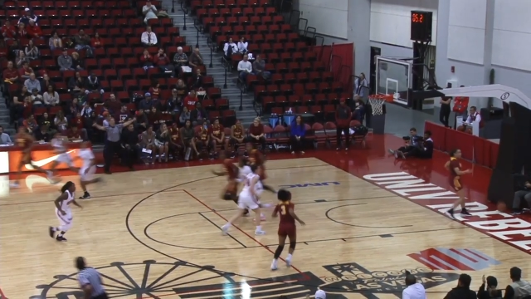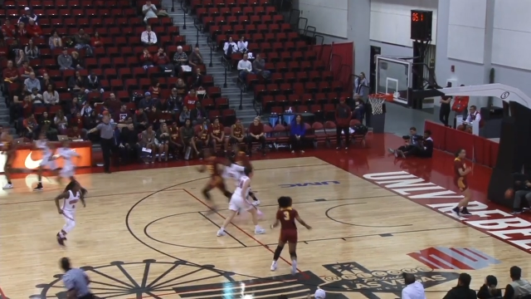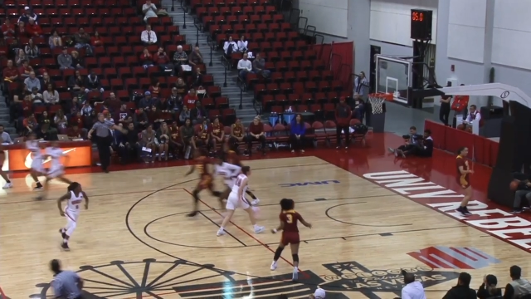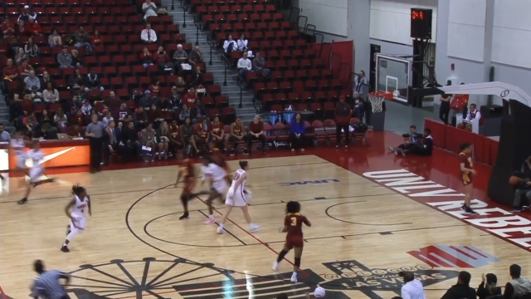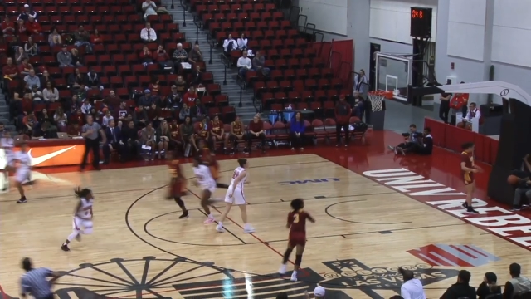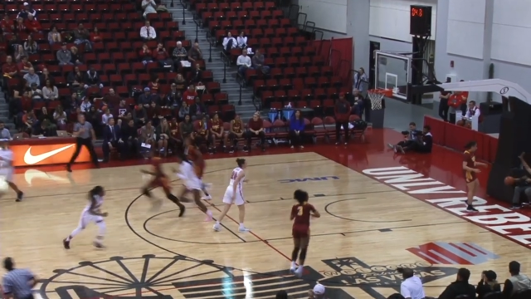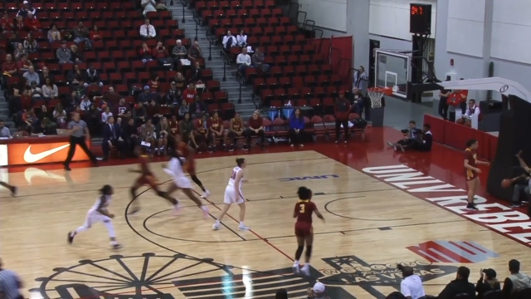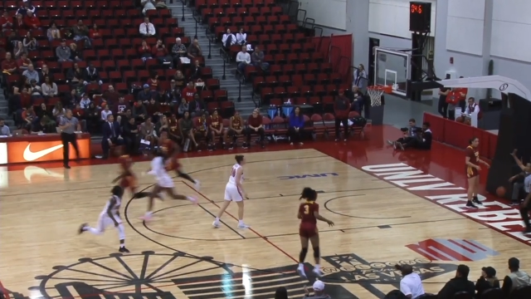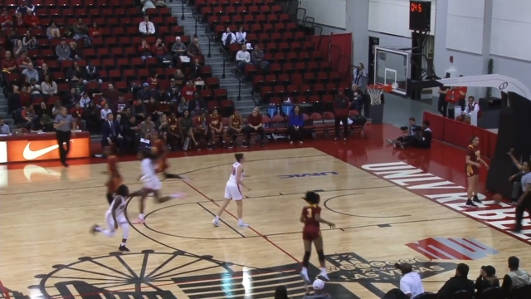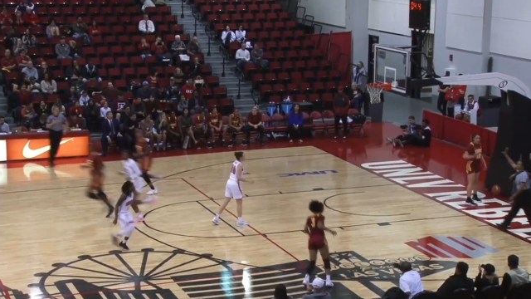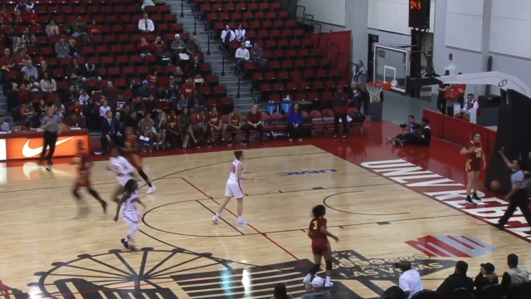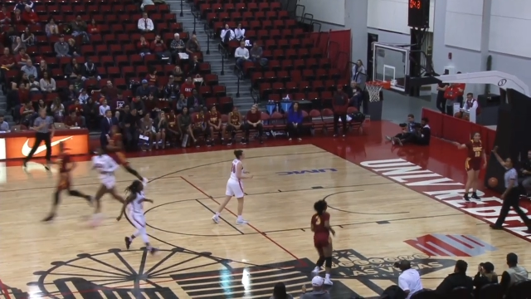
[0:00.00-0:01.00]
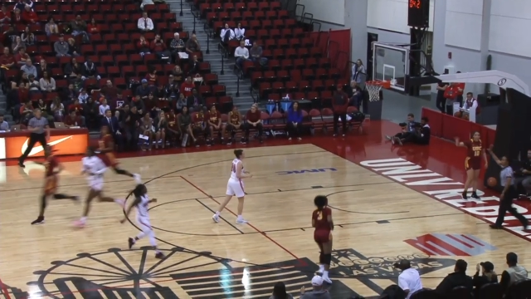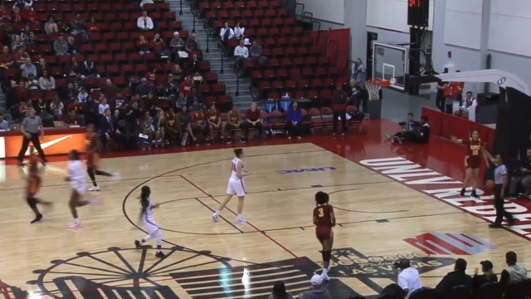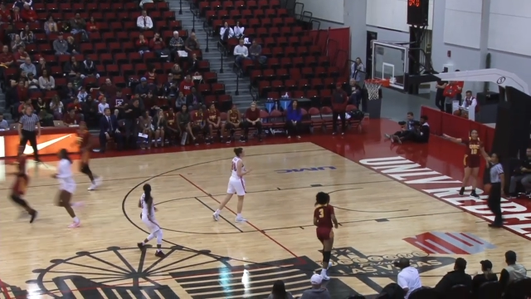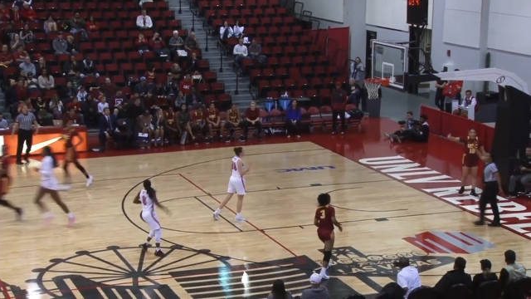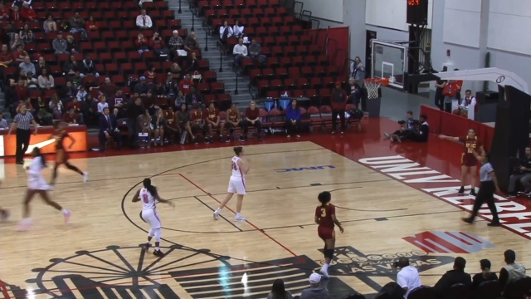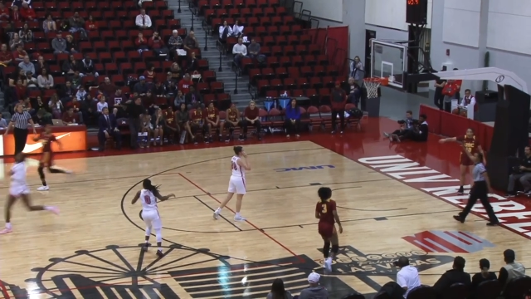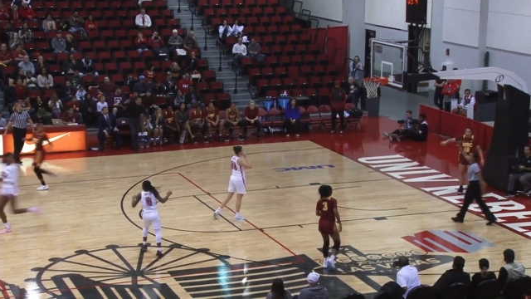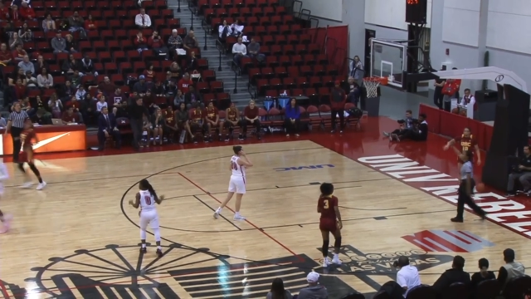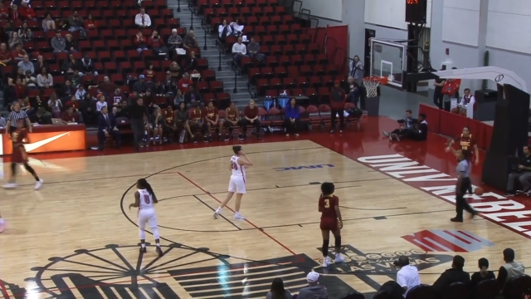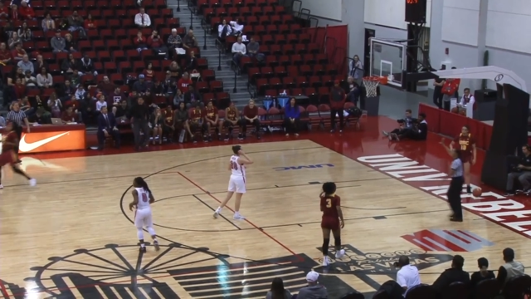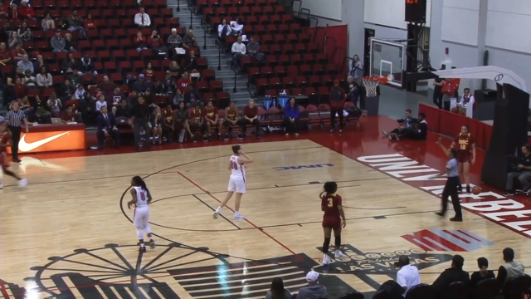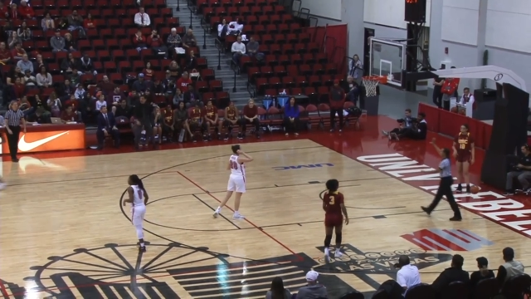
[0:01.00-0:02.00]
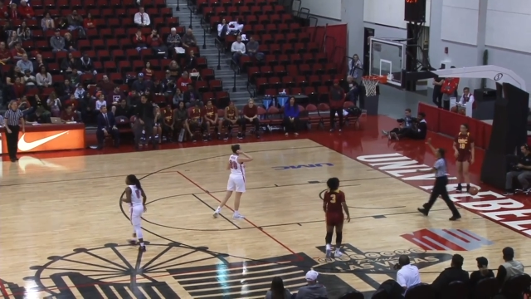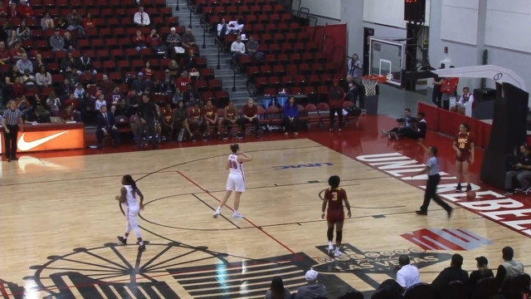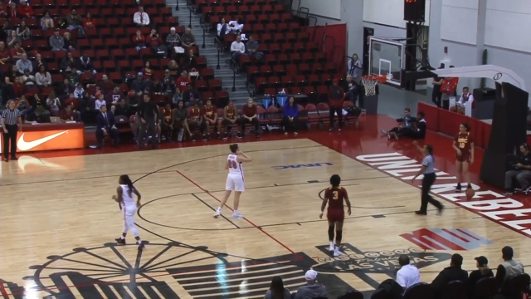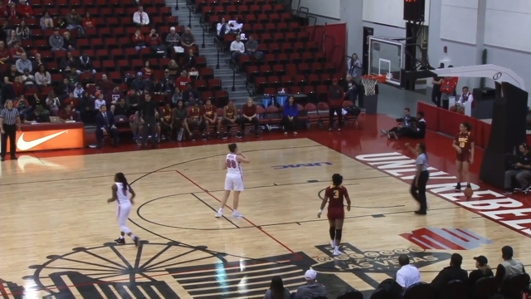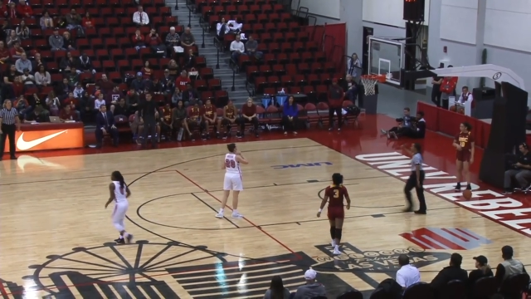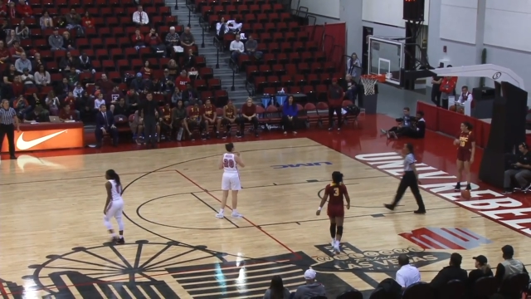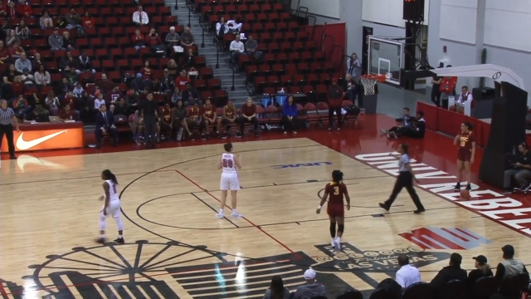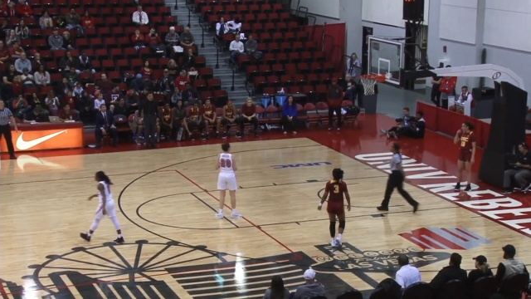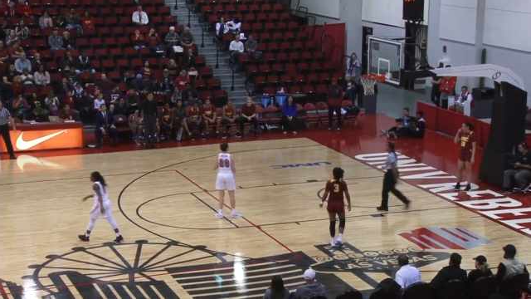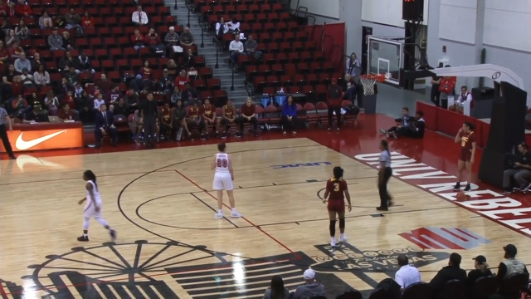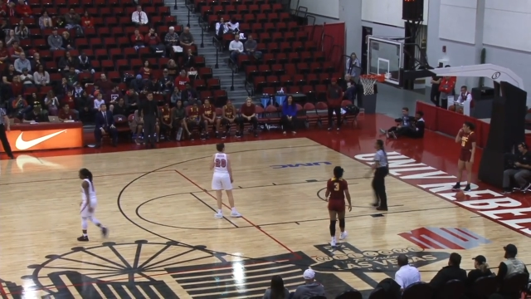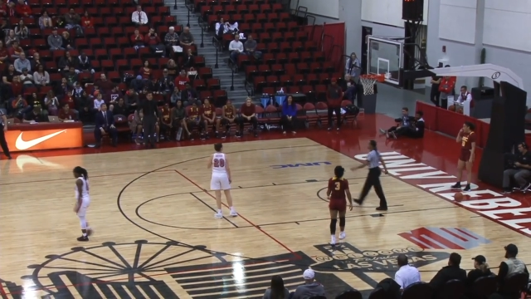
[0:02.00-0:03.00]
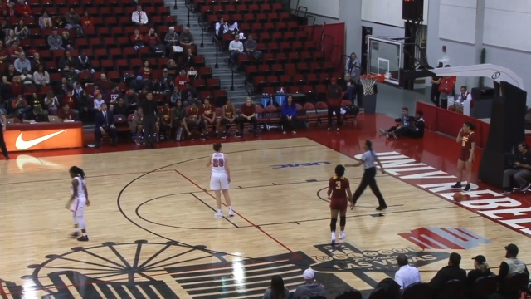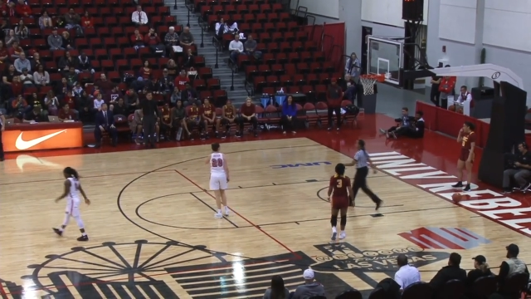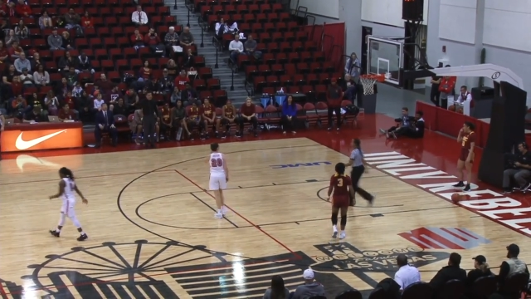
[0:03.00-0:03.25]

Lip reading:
(no speaker visible)